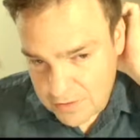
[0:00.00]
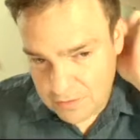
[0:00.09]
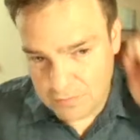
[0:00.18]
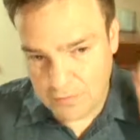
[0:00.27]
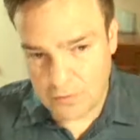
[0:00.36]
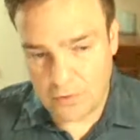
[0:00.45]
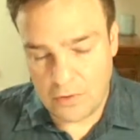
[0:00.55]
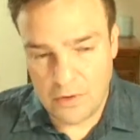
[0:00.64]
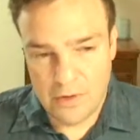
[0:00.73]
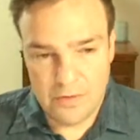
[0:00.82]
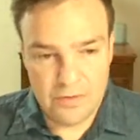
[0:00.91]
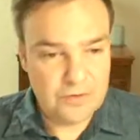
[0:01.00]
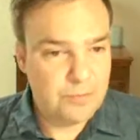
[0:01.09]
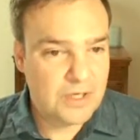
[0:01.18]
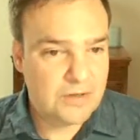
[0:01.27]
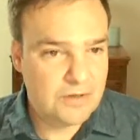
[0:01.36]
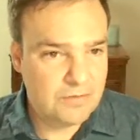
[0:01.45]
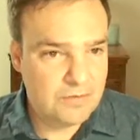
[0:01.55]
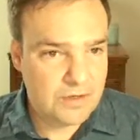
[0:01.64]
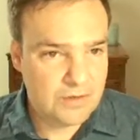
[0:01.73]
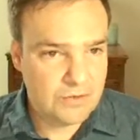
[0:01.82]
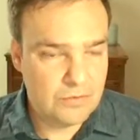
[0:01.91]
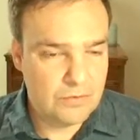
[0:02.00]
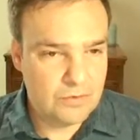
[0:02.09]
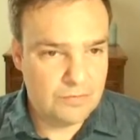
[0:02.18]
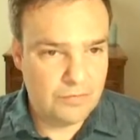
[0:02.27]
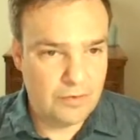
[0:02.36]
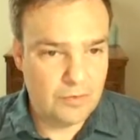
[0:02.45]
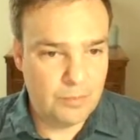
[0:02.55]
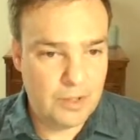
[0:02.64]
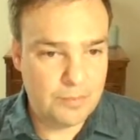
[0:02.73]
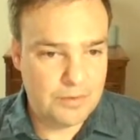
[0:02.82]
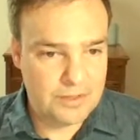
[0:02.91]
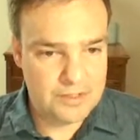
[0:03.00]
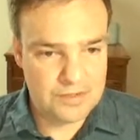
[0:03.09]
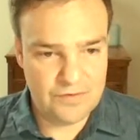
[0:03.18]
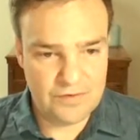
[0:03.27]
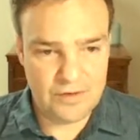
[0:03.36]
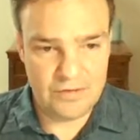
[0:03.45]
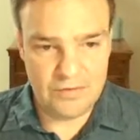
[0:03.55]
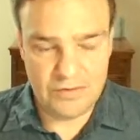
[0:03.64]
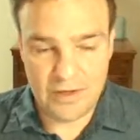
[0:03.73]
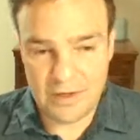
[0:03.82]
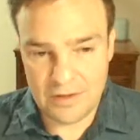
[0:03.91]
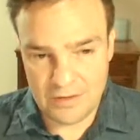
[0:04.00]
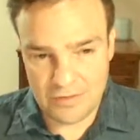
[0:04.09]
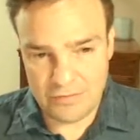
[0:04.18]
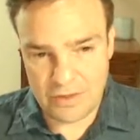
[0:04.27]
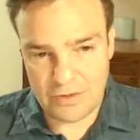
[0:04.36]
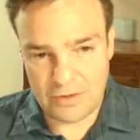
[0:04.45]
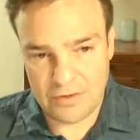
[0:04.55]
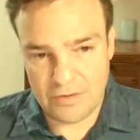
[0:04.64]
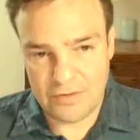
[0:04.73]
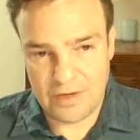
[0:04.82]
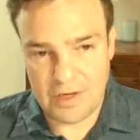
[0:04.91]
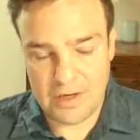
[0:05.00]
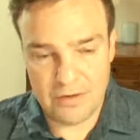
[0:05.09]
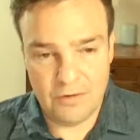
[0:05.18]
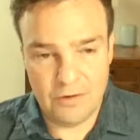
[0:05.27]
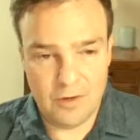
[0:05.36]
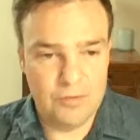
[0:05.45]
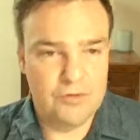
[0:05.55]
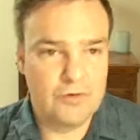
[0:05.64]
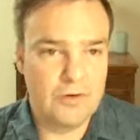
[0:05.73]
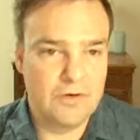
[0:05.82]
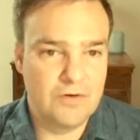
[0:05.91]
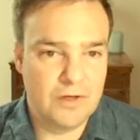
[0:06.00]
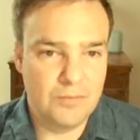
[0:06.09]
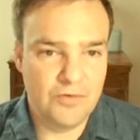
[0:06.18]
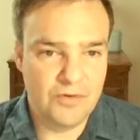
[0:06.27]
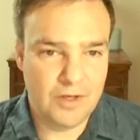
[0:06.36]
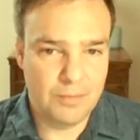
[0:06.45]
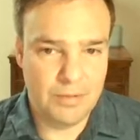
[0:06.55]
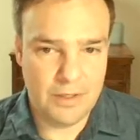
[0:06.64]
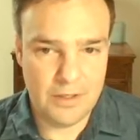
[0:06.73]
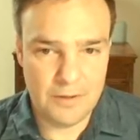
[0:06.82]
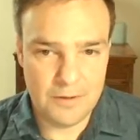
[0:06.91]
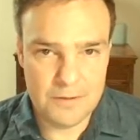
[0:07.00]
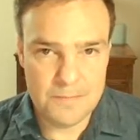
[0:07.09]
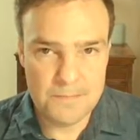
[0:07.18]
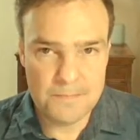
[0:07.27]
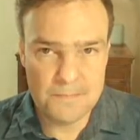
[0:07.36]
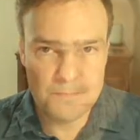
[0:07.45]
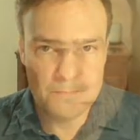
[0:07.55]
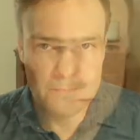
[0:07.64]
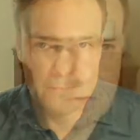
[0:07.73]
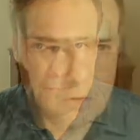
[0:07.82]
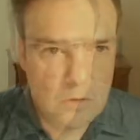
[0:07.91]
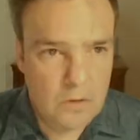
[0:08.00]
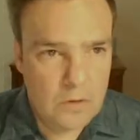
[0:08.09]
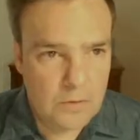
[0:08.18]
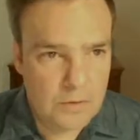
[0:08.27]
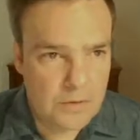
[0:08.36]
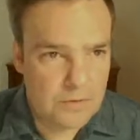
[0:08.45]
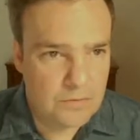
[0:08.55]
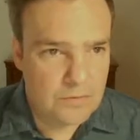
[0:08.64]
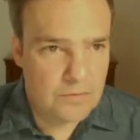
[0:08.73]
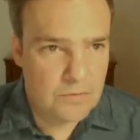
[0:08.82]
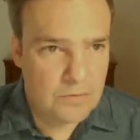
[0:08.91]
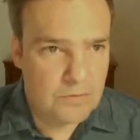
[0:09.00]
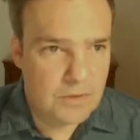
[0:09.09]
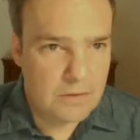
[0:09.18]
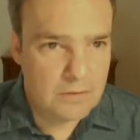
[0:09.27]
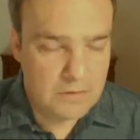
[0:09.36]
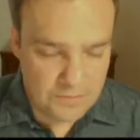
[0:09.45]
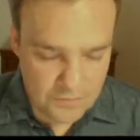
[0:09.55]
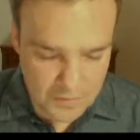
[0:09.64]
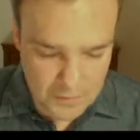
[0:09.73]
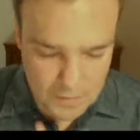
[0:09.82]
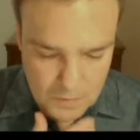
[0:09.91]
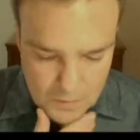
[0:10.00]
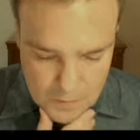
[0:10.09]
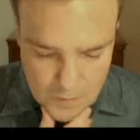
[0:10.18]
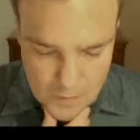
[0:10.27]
for the expected value of the population size and its variance at an arbitrary time step n. Okay, so now let's take a look at